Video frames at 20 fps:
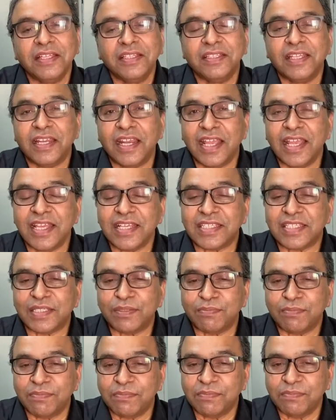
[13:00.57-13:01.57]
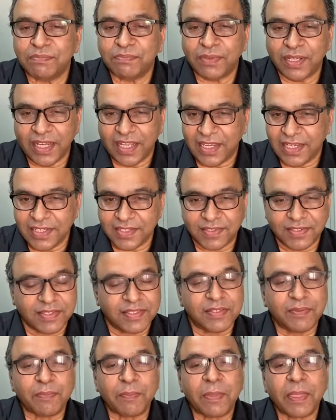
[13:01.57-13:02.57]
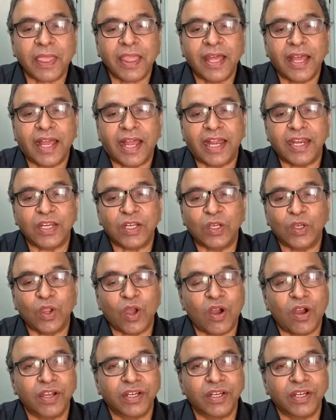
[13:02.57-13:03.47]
The race Malays had long